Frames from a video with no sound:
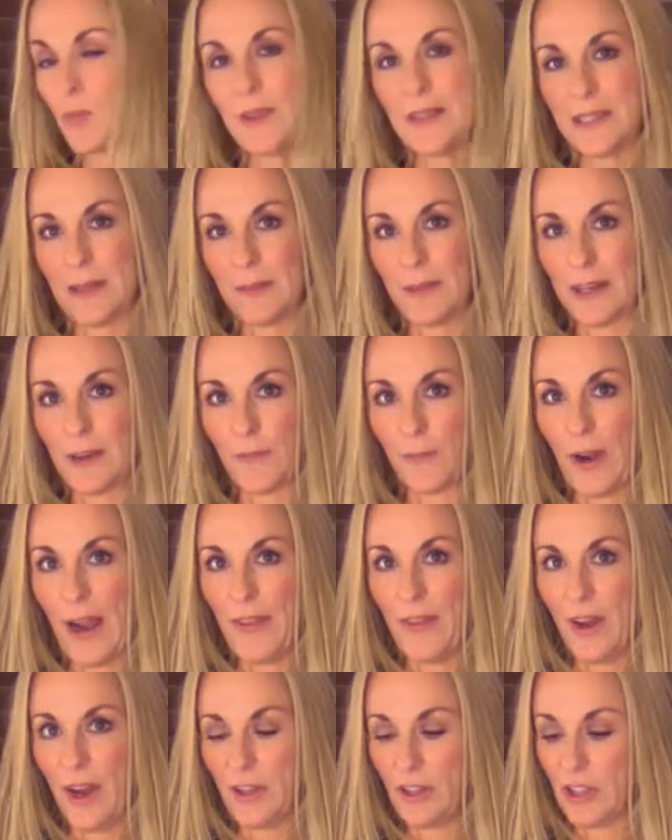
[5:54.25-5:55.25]
reason I'm gonna
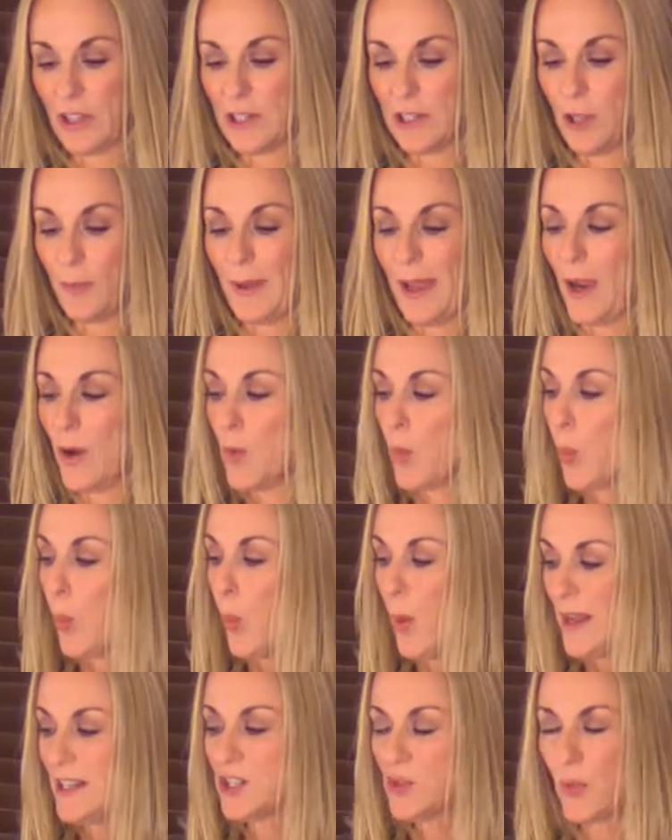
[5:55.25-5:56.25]
fry the onion a little bit.
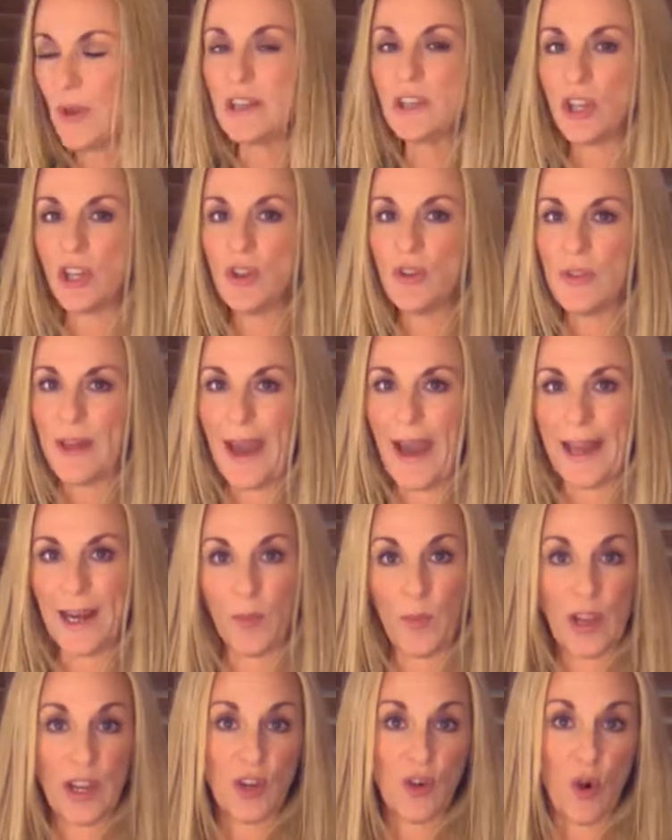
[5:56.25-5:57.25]
Once we do that
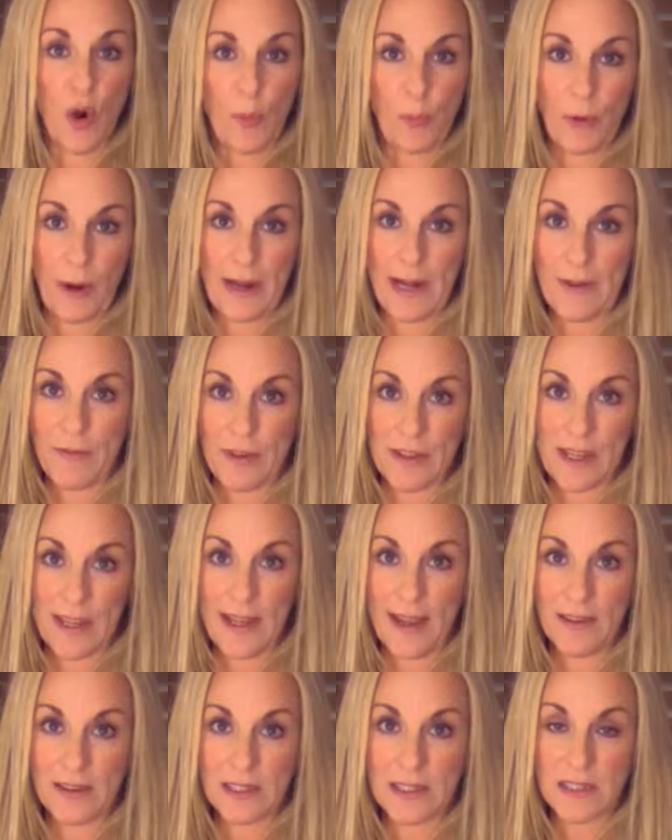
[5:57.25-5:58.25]
and we incorporate
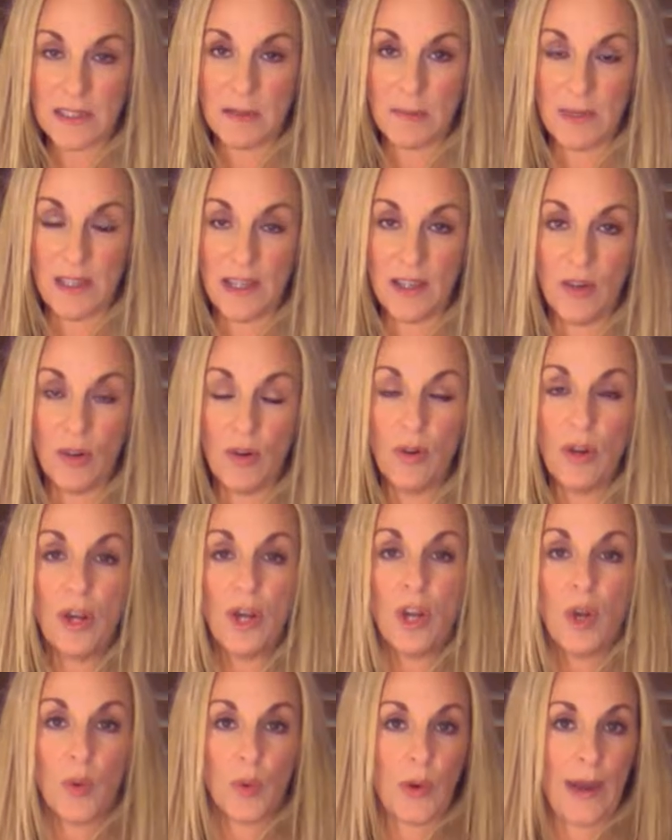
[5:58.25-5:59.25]
everything else into the meal,
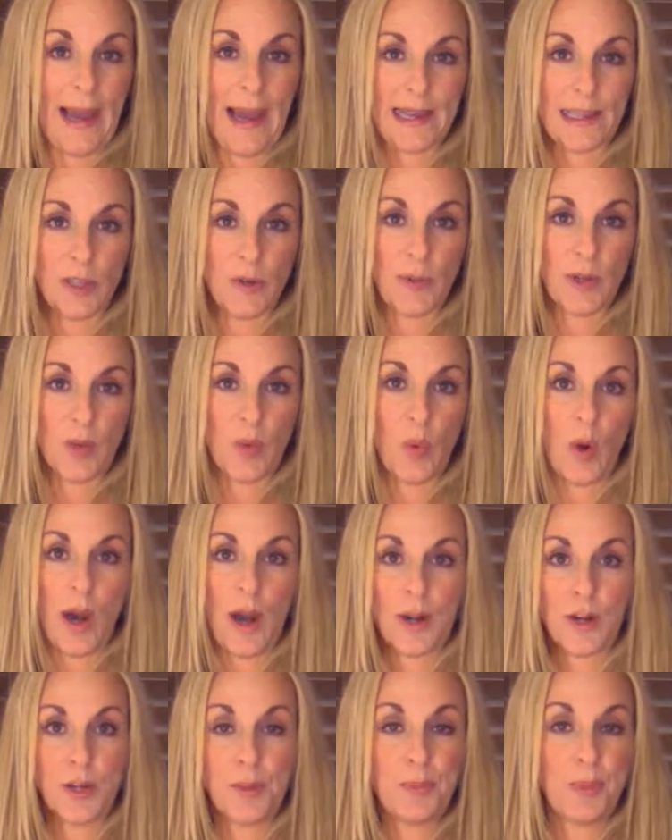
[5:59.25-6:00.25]
we'll add a little bit of
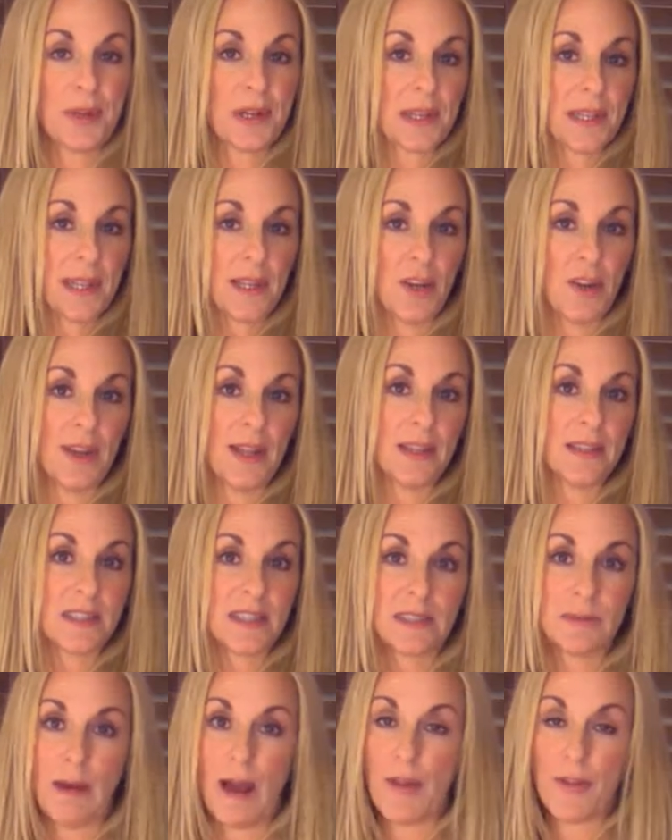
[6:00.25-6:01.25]
water, put a lid on it and
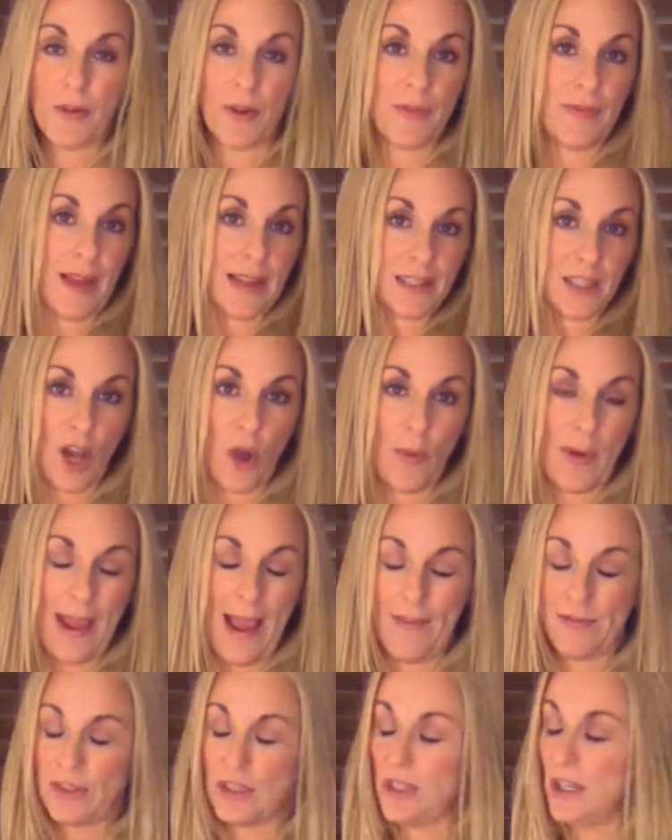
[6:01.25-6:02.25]
smother it, and that's all we
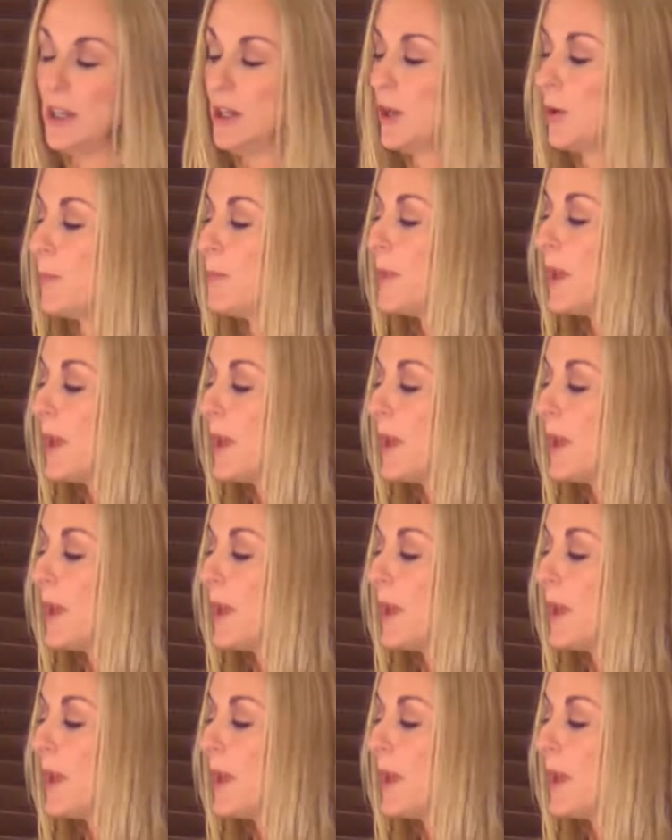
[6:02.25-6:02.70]
have to do.